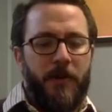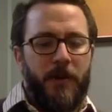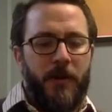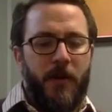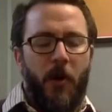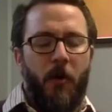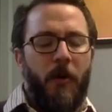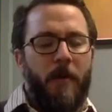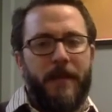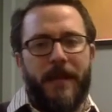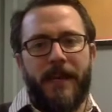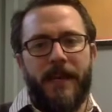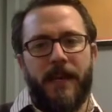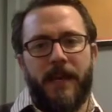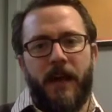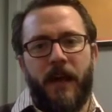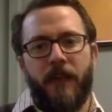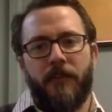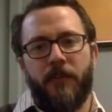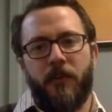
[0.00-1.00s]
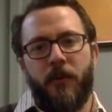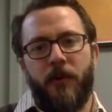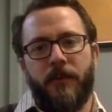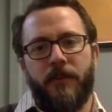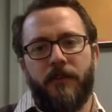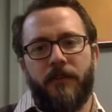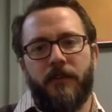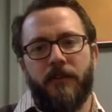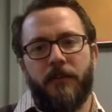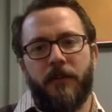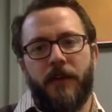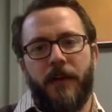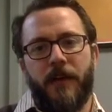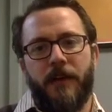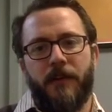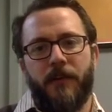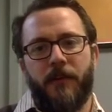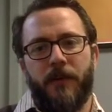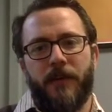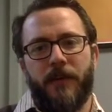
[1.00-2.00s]
no immediate consequences for not
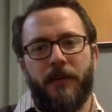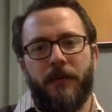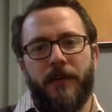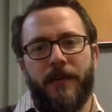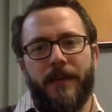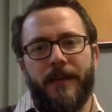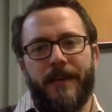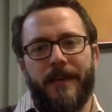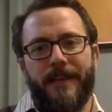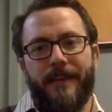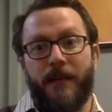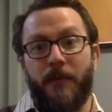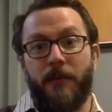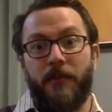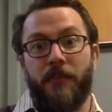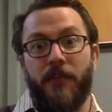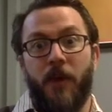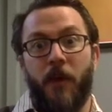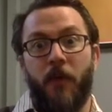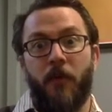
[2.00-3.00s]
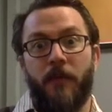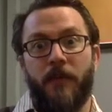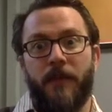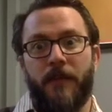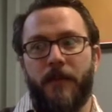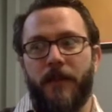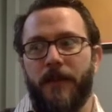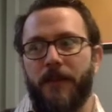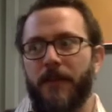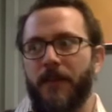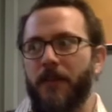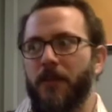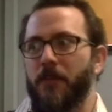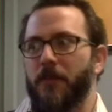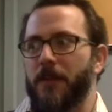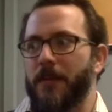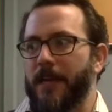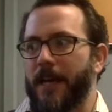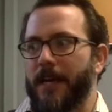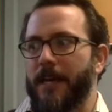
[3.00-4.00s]
doing a reading, and that was the only thing that you
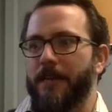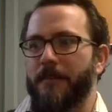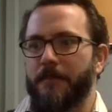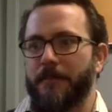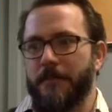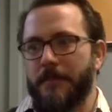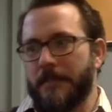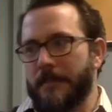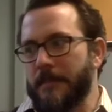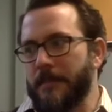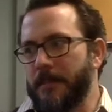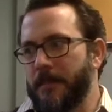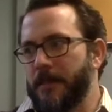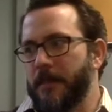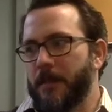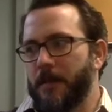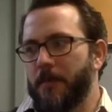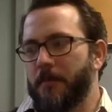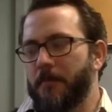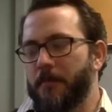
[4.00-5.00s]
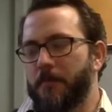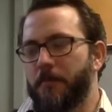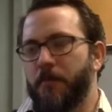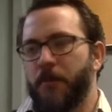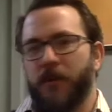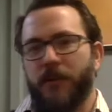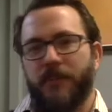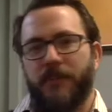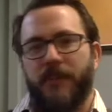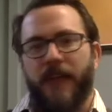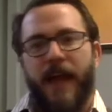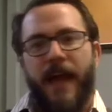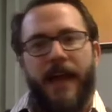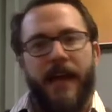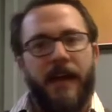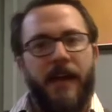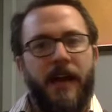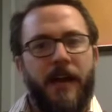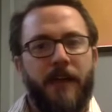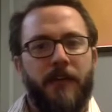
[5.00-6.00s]
could kind of put aside
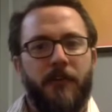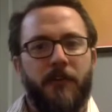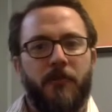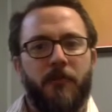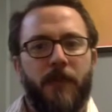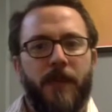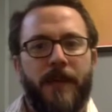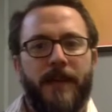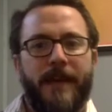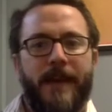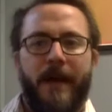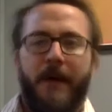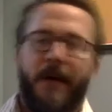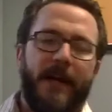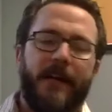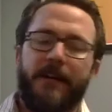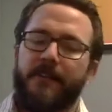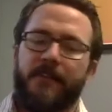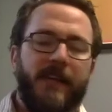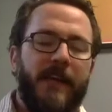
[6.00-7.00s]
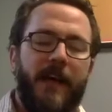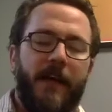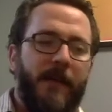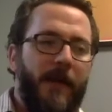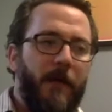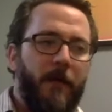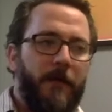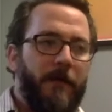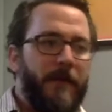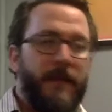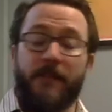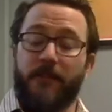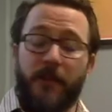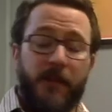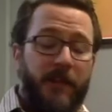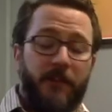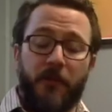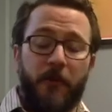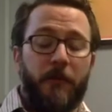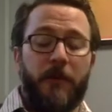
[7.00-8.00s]
and not do right now, I could see how that would.
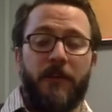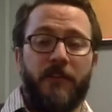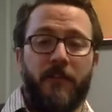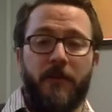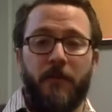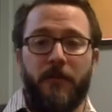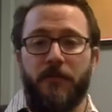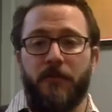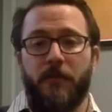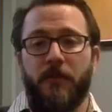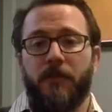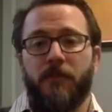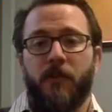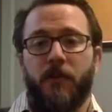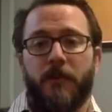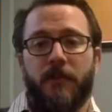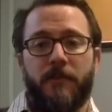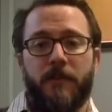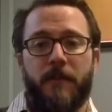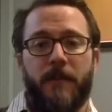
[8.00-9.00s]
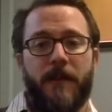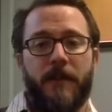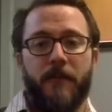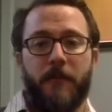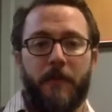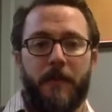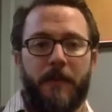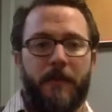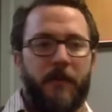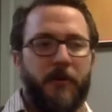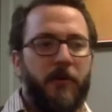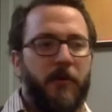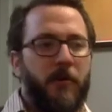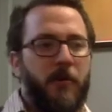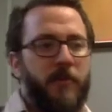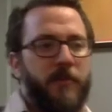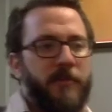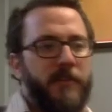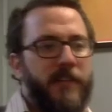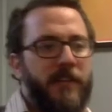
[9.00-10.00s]
It's a reasonable sort of choice to make for people who are
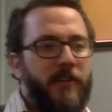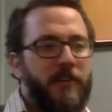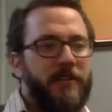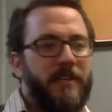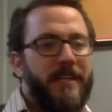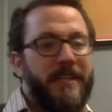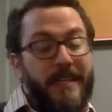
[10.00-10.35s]
overscheduled.